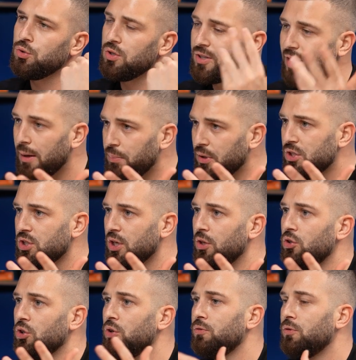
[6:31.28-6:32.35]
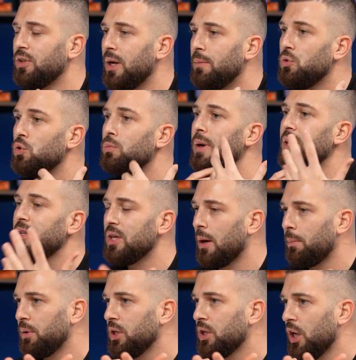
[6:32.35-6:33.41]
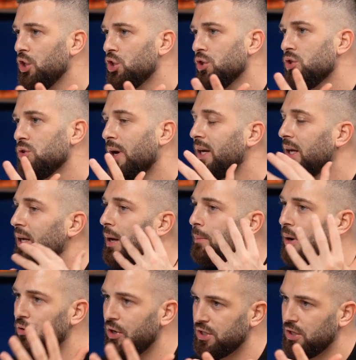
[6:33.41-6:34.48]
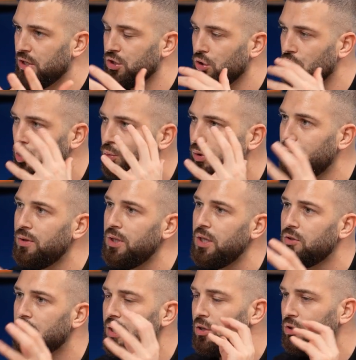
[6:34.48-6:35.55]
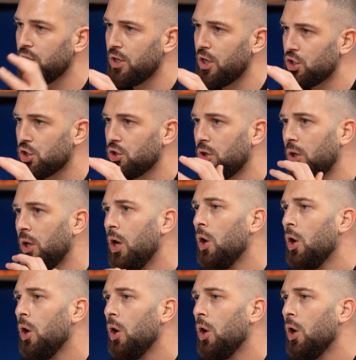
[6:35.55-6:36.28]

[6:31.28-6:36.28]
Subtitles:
the typing center for them to make the application so I can get my residence. So you will need an international